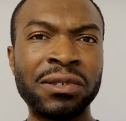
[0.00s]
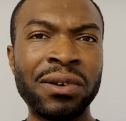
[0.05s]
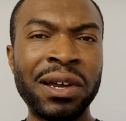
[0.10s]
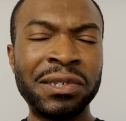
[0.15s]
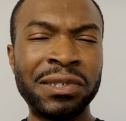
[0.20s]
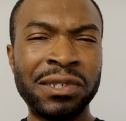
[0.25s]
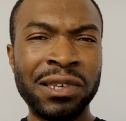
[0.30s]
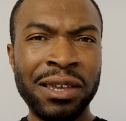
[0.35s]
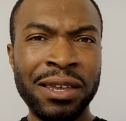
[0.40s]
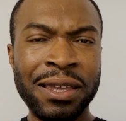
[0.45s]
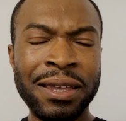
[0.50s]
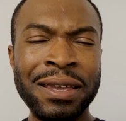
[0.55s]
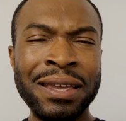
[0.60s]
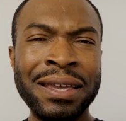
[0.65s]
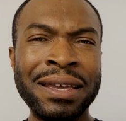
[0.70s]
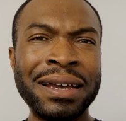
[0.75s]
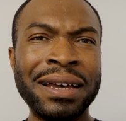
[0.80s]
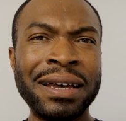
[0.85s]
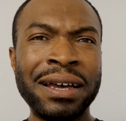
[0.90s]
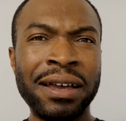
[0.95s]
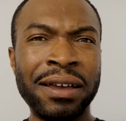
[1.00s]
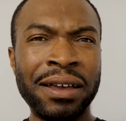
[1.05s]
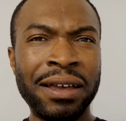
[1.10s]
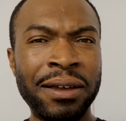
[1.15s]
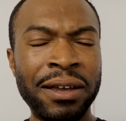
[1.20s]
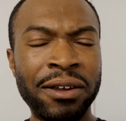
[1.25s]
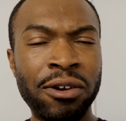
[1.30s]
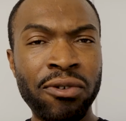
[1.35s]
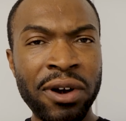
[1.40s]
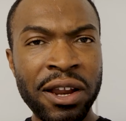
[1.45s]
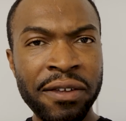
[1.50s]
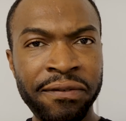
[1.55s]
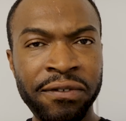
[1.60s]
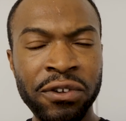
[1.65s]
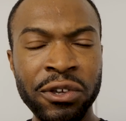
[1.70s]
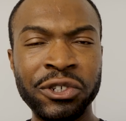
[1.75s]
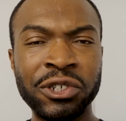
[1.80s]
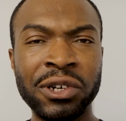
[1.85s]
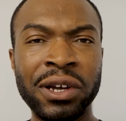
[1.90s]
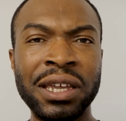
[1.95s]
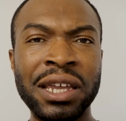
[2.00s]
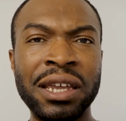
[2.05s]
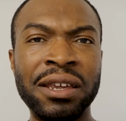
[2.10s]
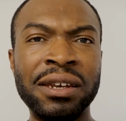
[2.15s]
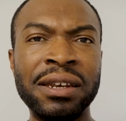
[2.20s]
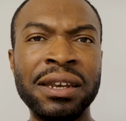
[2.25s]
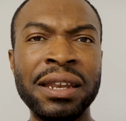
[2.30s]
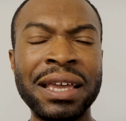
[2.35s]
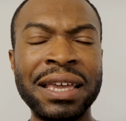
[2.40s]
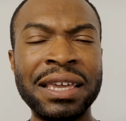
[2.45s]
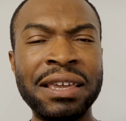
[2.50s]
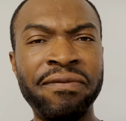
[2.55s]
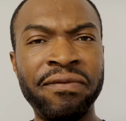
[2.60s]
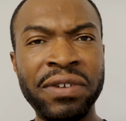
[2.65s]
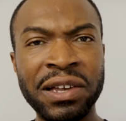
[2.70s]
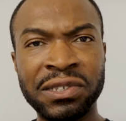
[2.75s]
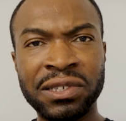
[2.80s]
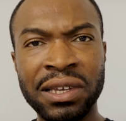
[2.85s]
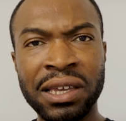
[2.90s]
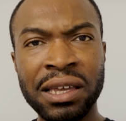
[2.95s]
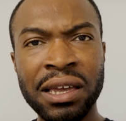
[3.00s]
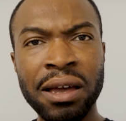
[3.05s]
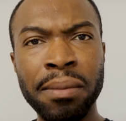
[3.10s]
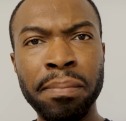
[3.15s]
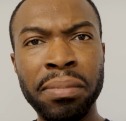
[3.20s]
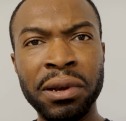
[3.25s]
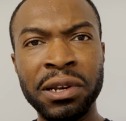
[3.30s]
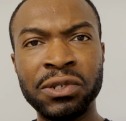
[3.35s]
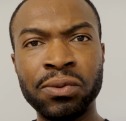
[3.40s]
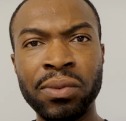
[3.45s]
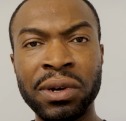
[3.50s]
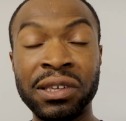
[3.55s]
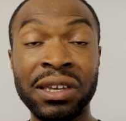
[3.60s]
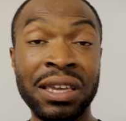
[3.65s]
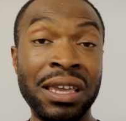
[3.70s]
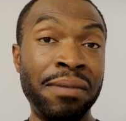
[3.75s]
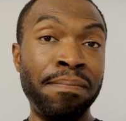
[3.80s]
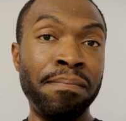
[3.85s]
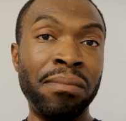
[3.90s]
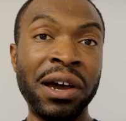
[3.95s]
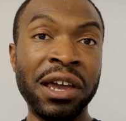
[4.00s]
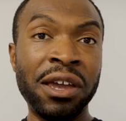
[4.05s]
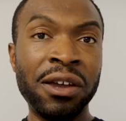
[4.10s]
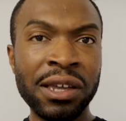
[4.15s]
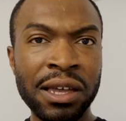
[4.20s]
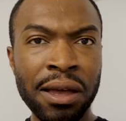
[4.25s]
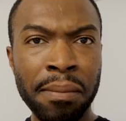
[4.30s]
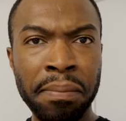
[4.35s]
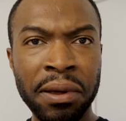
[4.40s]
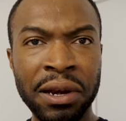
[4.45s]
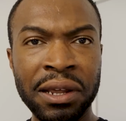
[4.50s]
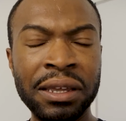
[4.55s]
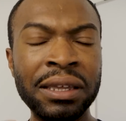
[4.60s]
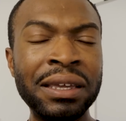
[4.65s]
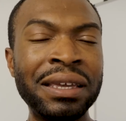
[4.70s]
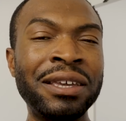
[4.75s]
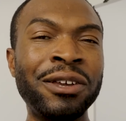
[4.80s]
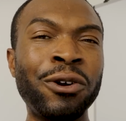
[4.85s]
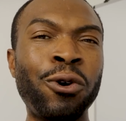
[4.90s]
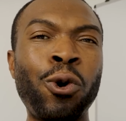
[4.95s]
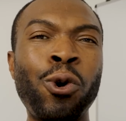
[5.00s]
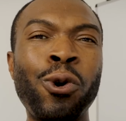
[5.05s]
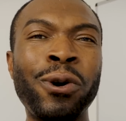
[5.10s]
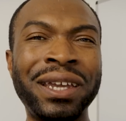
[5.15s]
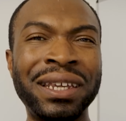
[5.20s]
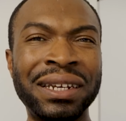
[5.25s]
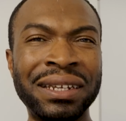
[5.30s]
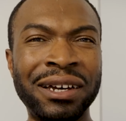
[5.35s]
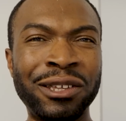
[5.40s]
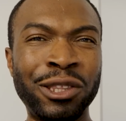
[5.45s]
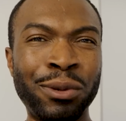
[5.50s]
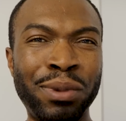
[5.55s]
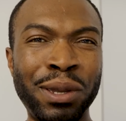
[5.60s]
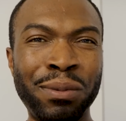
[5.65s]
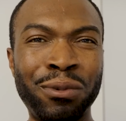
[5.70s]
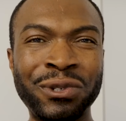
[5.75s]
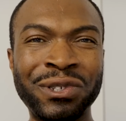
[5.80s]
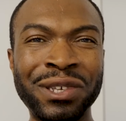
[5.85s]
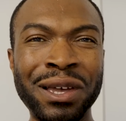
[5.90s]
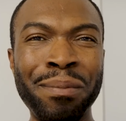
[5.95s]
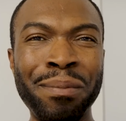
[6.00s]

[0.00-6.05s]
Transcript: So I see a great future in investing in companies, whether in my own company or in other people's